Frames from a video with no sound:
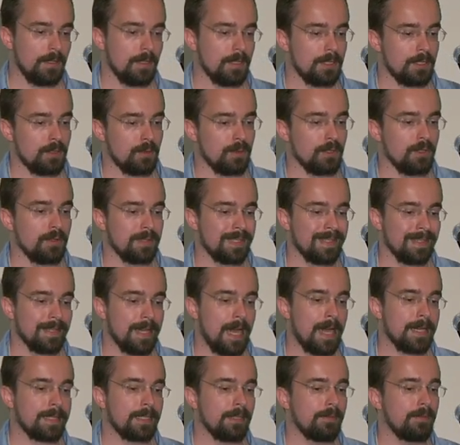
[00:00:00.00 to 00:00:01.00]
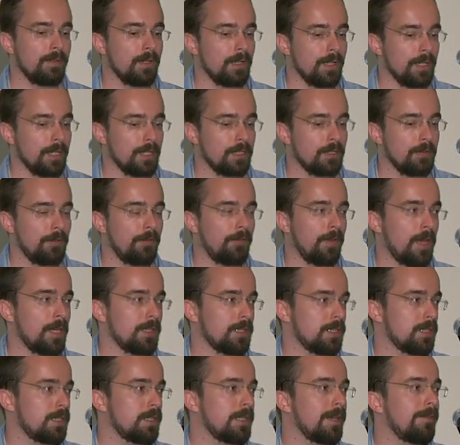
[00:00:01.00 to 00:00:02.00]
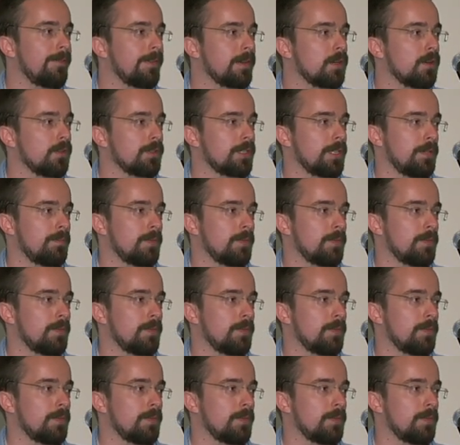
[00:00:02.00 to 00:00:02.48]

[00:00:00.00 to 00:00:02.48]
So we're using active learning to fetch difficult